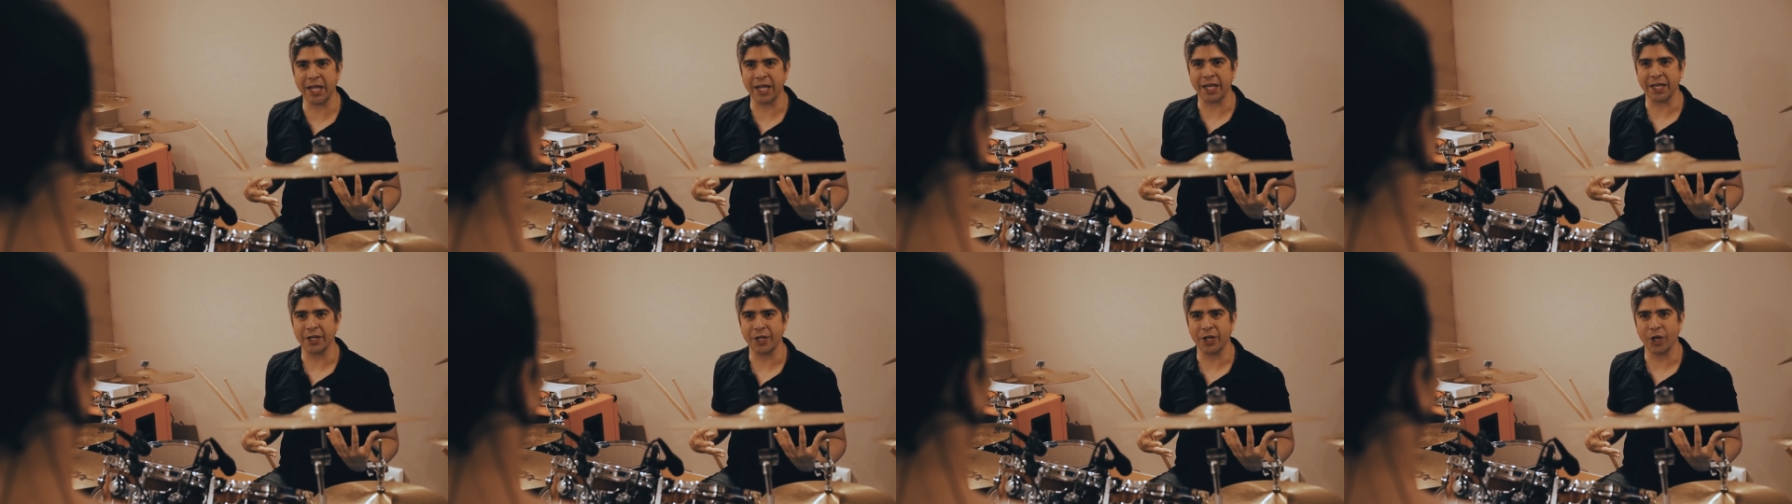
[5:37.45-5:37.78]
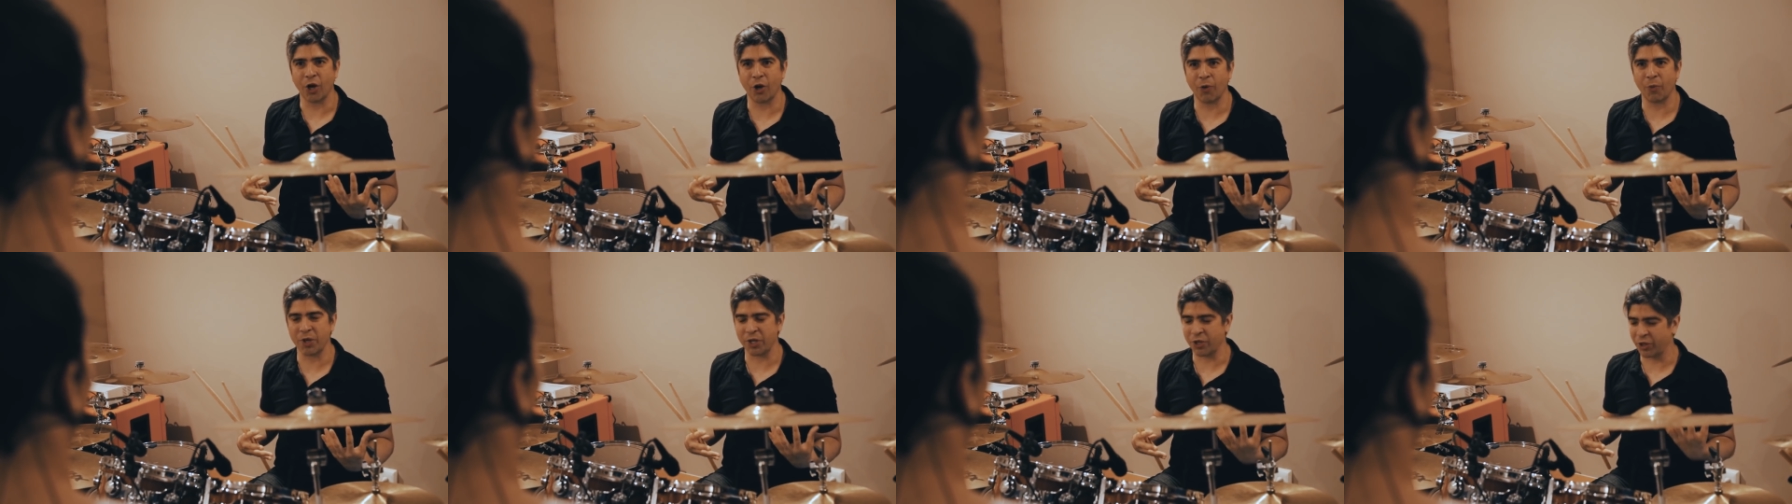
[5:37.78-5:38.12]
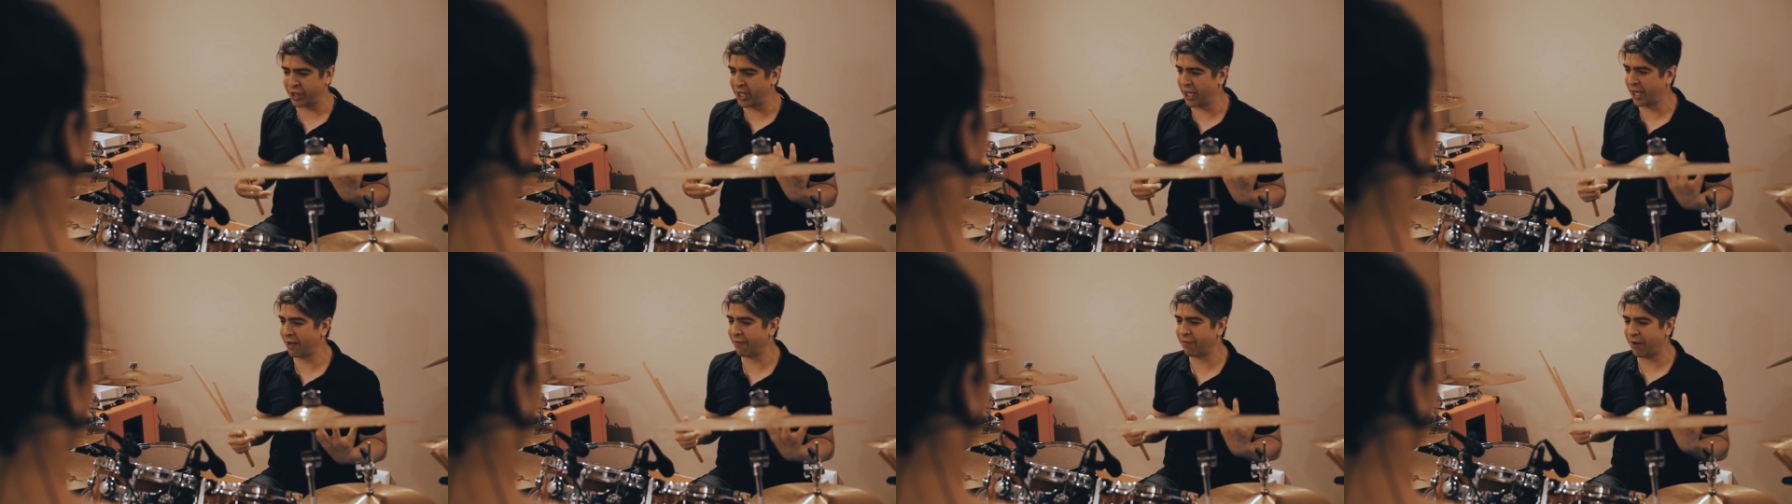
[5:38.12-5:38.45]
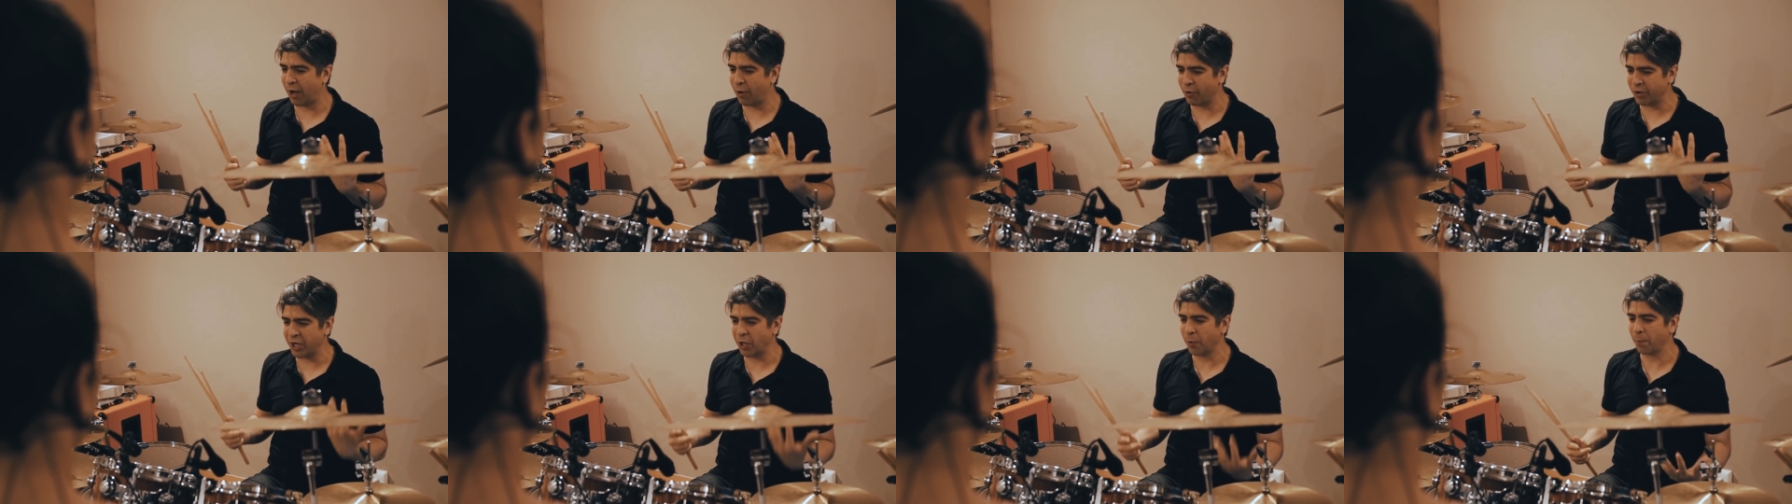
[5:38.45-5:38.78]
when you think of how
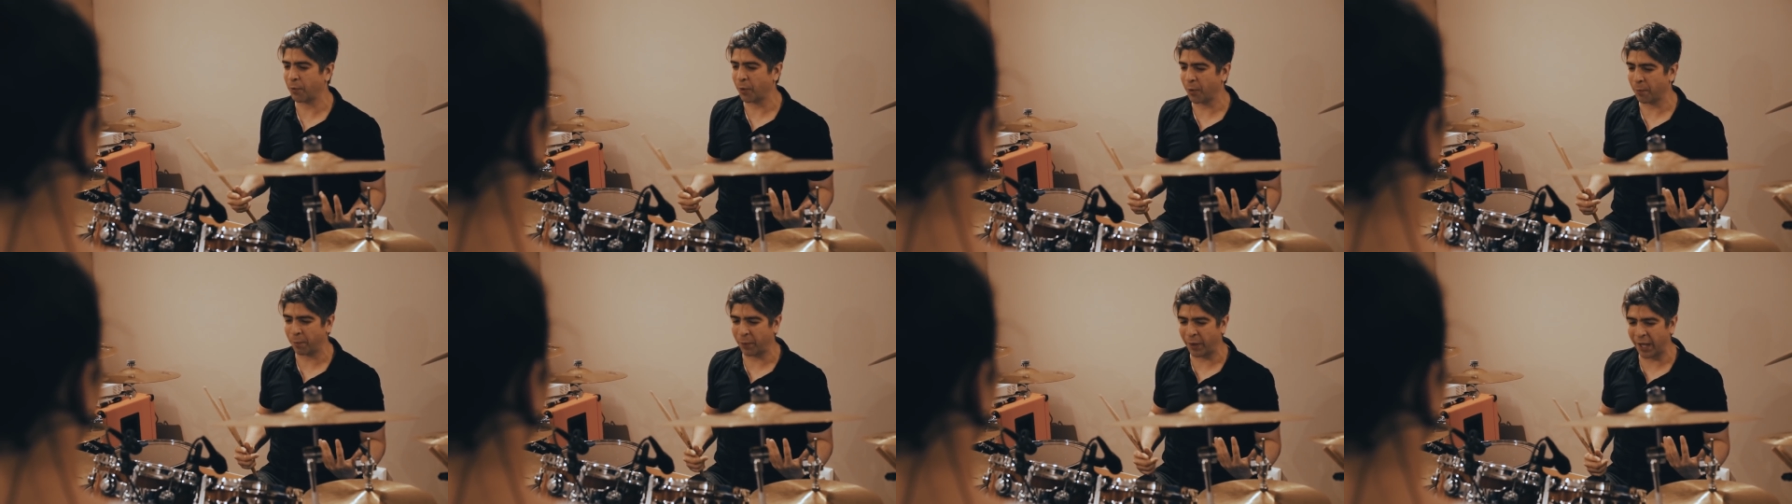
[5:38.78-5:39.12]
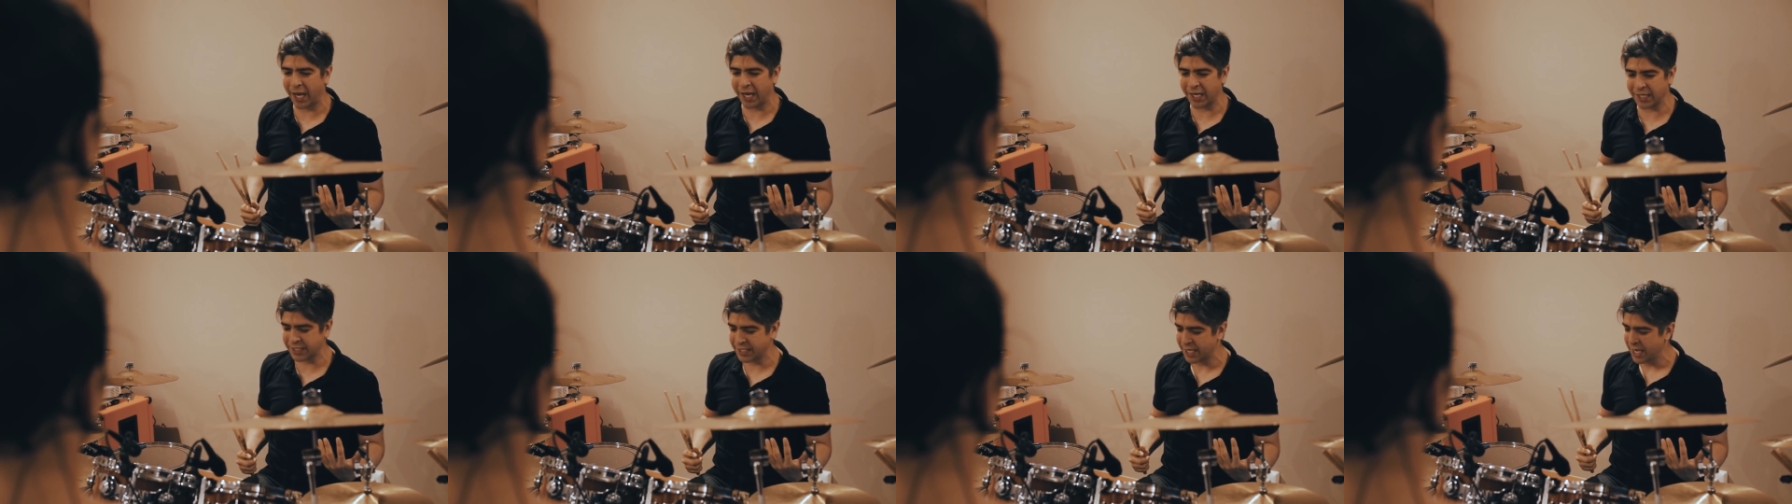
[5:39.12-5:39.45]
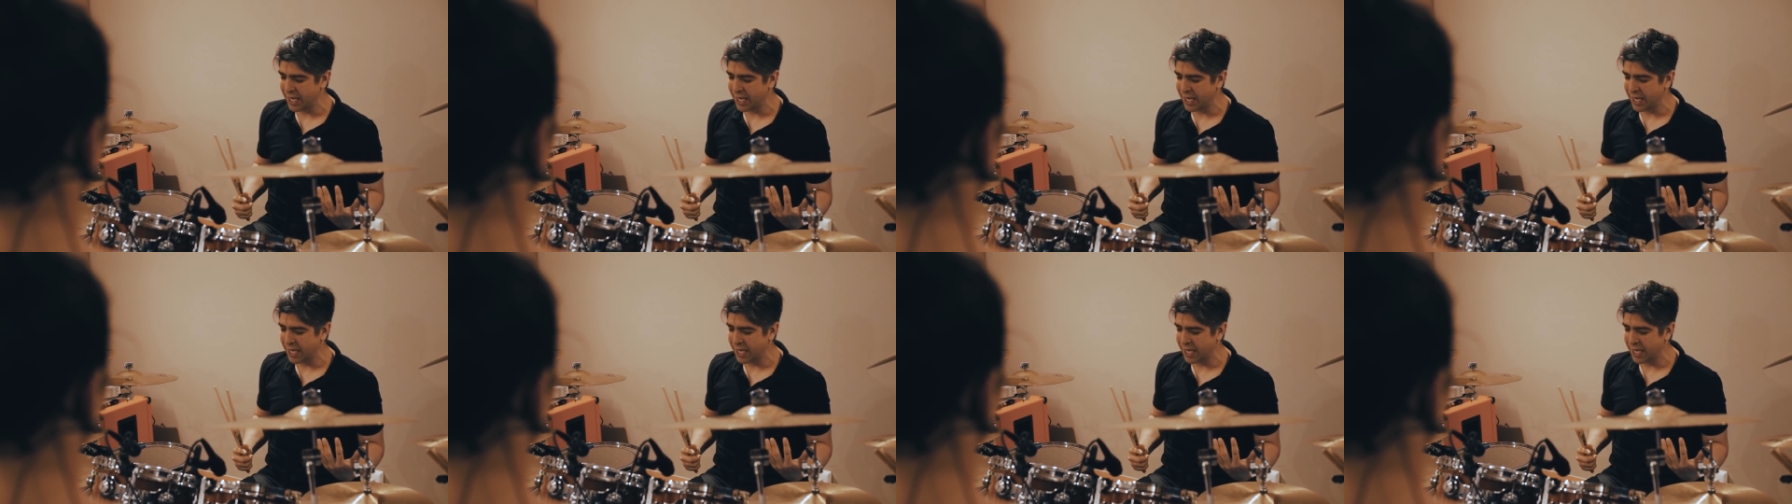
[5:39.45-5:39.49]
Neil Peart plays.